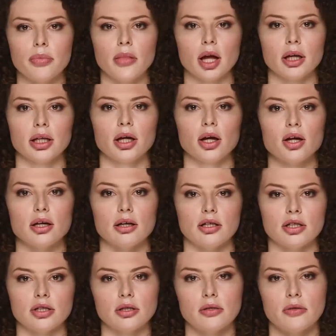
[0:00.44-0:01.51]
Hi
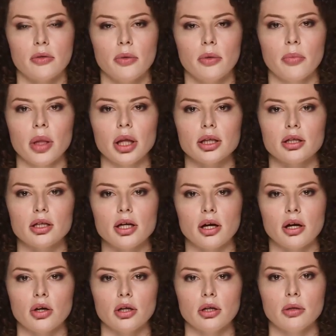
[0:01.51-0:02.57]
guys, Megan
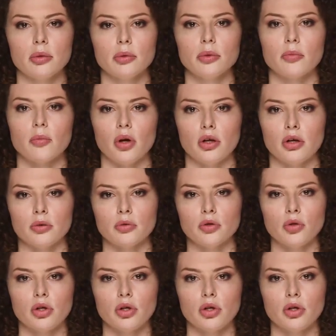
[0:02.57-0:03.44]
here. Welcome